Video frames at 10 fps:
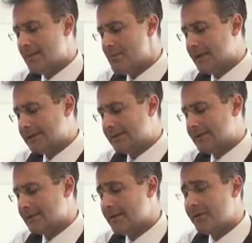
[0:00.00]
But
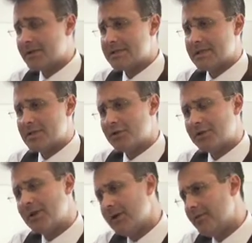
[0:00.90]
the difference is on
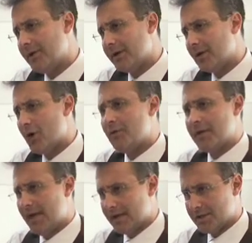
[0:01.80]
the delivery of
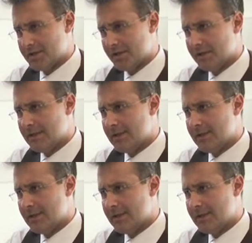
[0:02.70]
the energy.